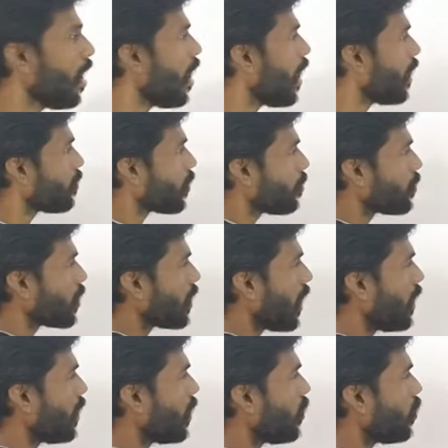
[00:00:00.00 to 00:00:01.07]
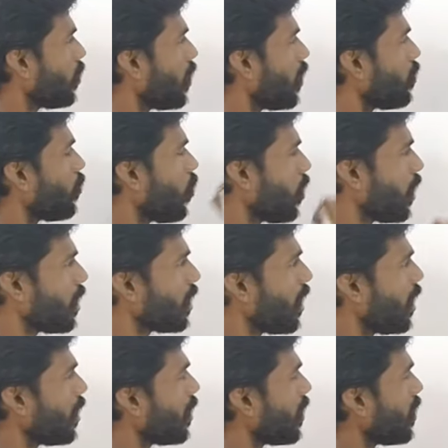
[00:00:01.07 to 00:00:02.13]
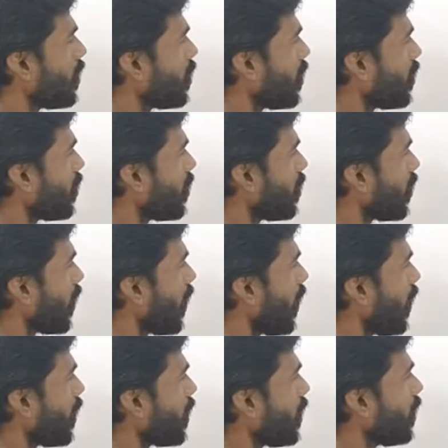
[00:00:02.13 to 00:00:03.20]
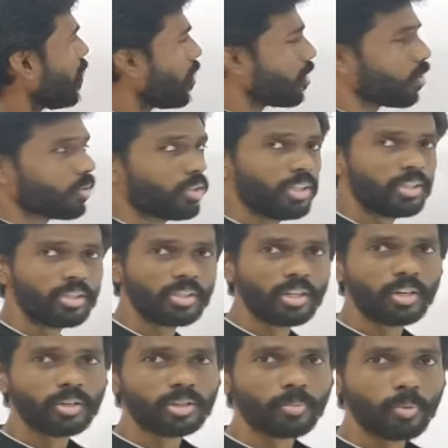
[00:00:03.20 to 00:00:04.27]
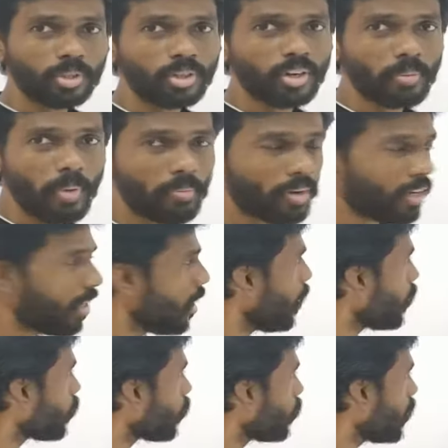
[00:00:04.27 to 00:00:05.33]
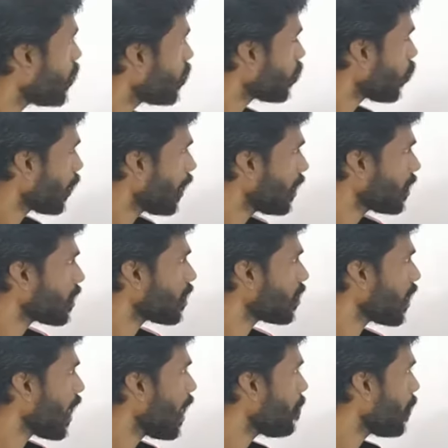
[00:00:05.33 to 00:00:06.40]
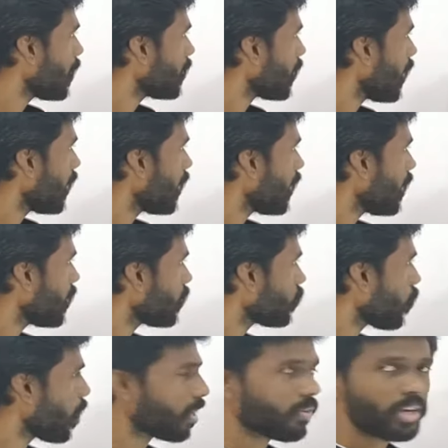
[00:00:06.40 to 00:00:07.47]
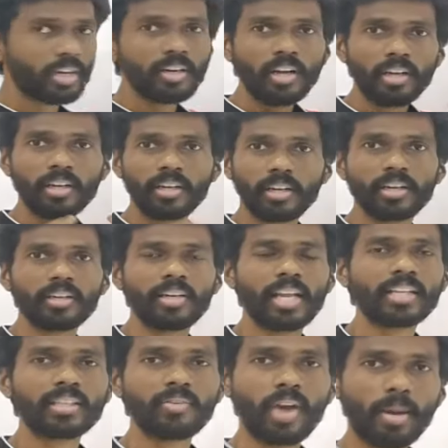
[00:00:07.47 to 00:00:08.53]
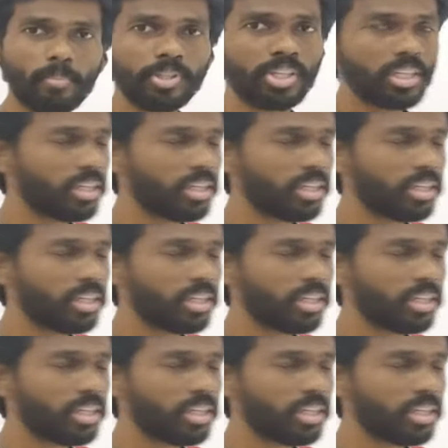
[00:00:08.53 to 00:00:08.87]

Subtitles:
and from the center to the focus, the distance is AE. So this you're supposed to remember. So this total distance, A plus AE, is what our length of apogee